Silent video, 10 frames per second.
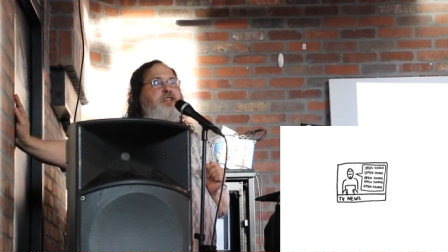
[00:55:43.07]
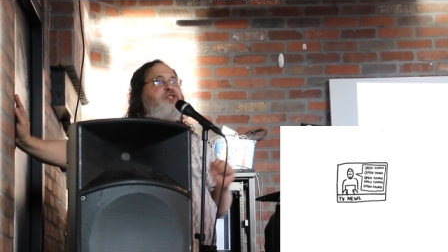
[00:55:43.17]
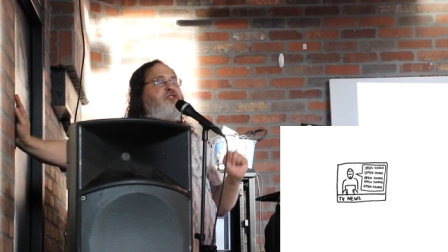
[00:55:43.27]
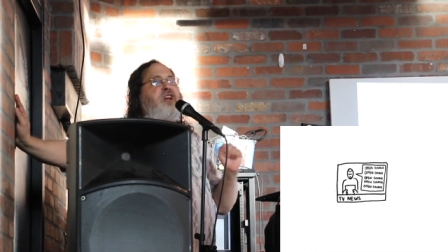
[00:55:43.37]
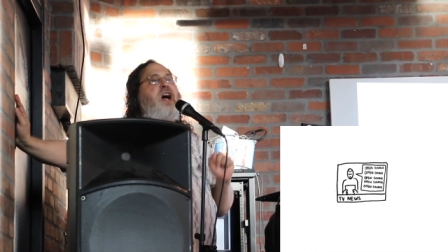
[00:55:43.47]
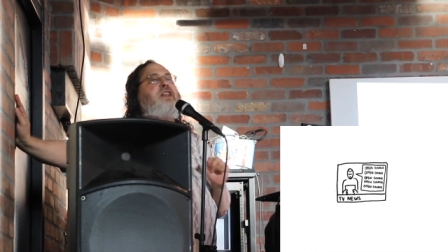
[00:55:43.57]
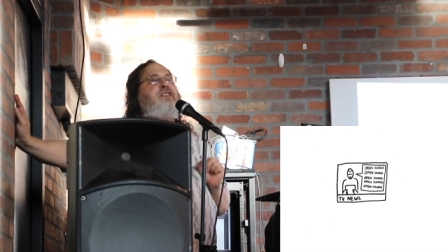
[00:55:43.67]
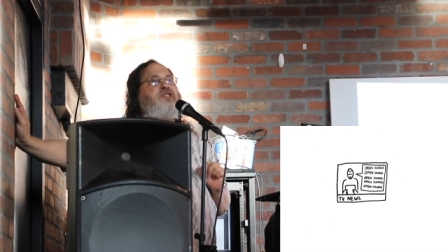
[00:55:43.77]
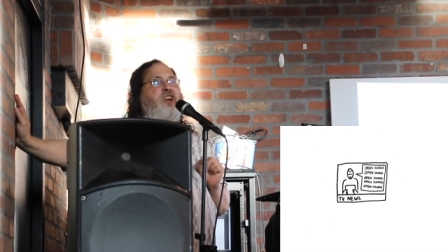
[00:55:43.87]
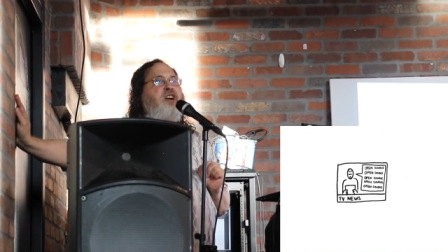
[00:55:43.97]
It's
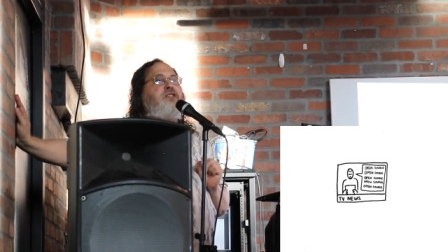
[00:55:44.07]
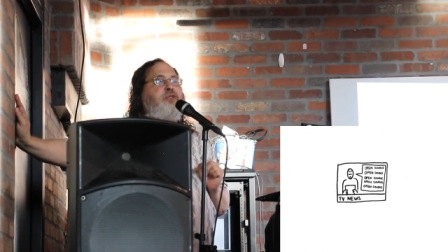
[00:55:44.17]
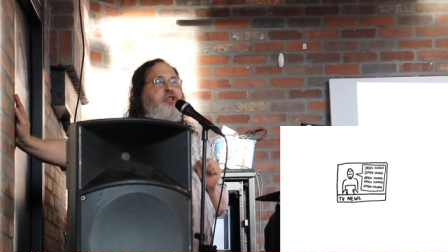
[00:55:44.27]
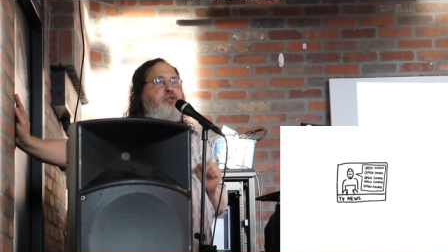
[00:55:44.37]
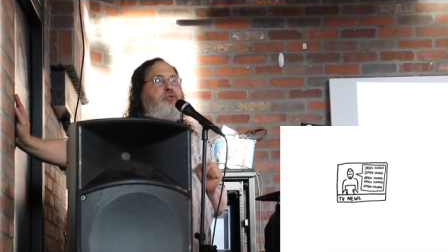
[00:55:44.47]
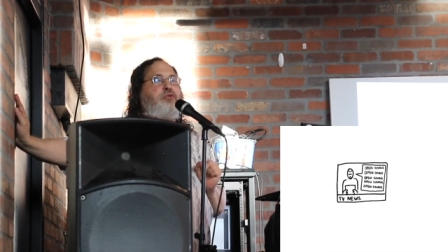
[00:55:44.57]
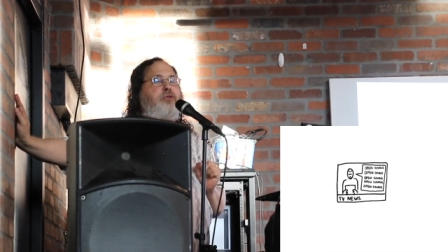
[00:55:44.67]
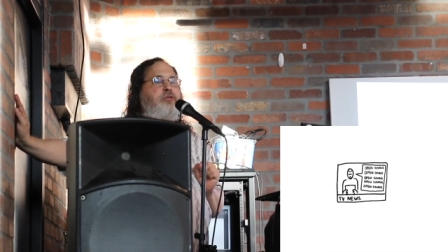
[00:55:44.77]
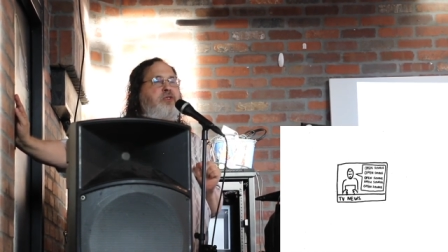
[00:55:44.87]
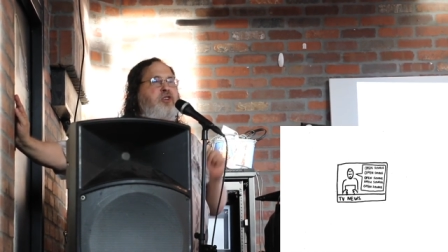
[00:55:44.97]
not entirely
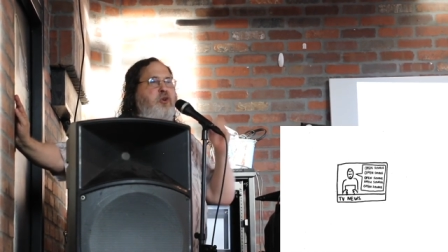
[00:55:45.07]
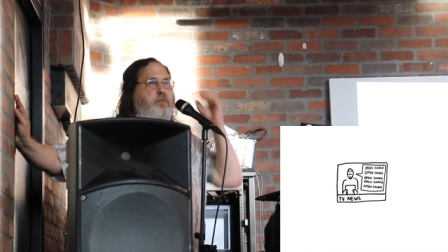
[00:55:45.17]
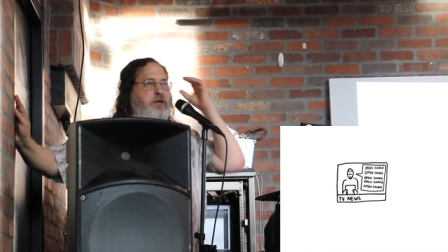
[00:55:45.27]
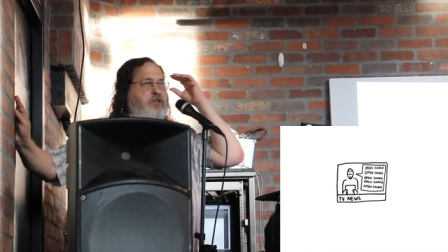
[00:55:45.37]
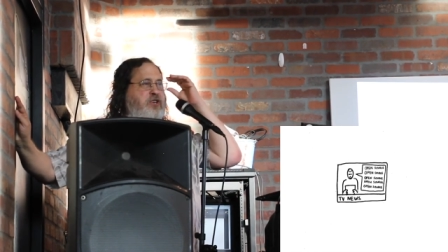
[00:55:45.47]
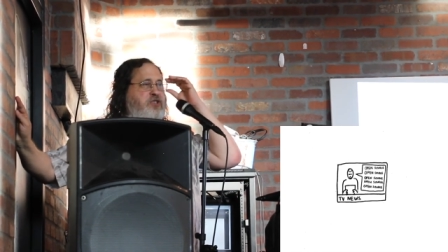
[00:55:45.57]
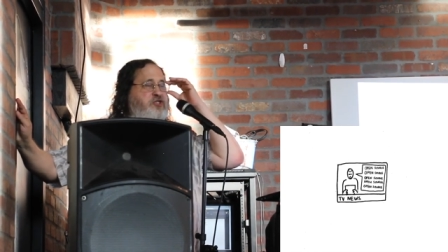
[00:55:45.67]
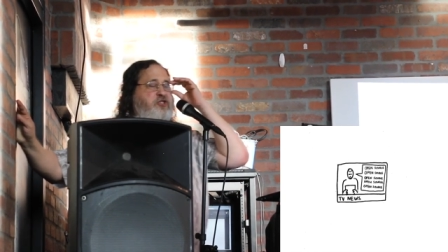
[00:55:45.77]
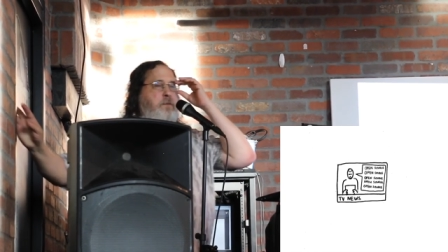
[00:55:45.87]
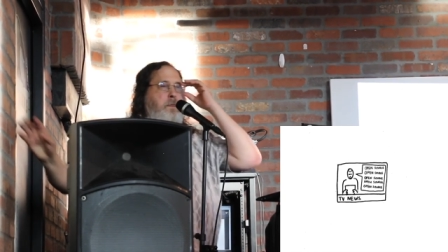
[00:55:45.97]
neutral
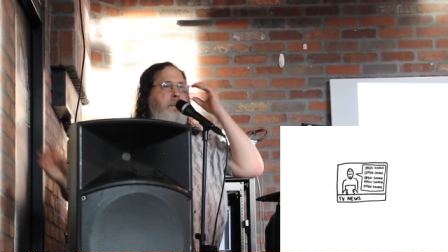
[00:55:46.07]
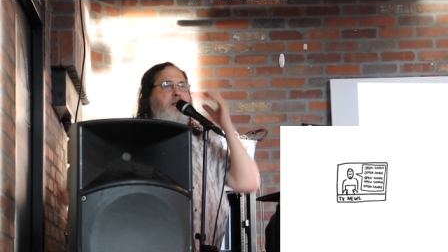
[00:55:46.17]
because